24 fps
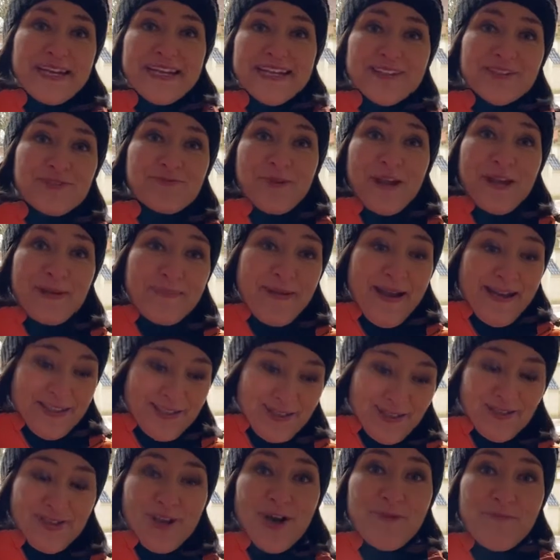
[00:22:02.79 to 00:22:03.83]
his way back to
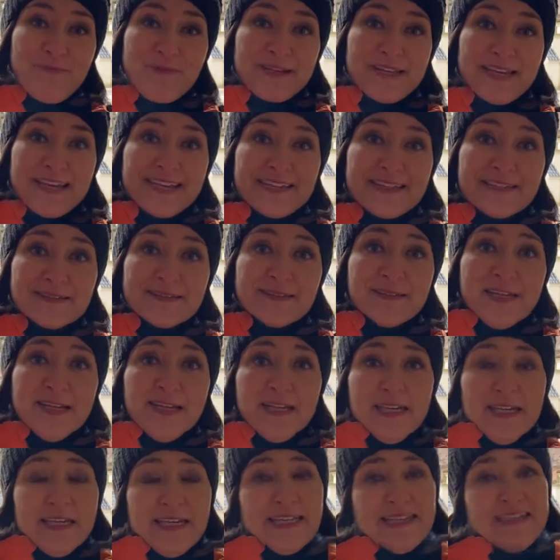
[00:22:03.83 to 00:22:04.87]
Copenhagen,
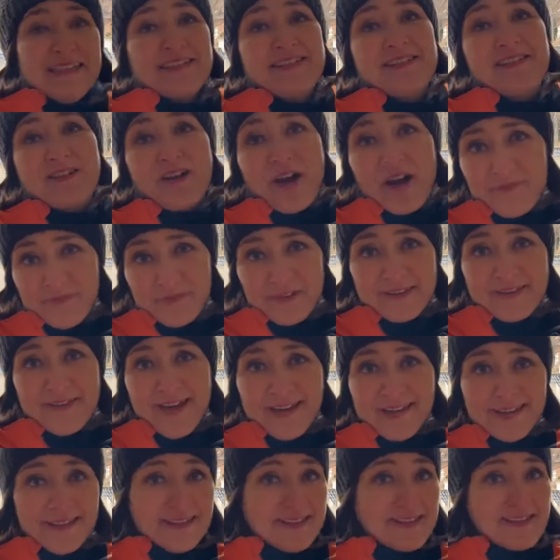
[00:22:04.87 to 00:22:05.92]
he discovered that
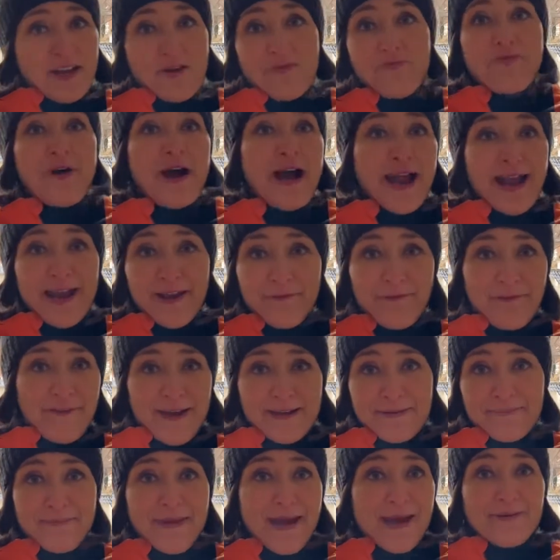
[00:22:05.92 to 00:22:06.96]
his wife
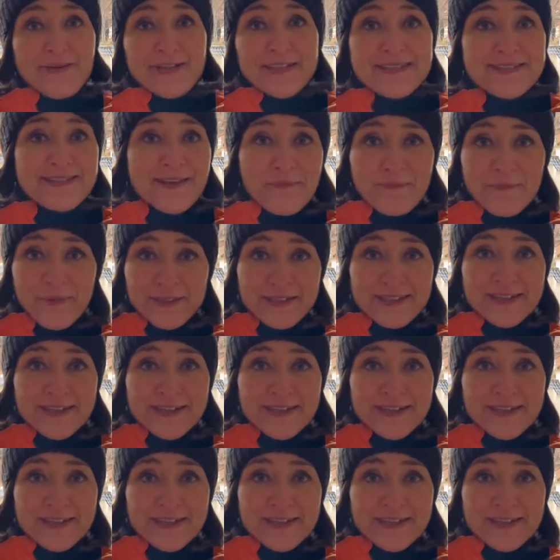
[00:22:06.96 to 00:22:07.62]
had married somebody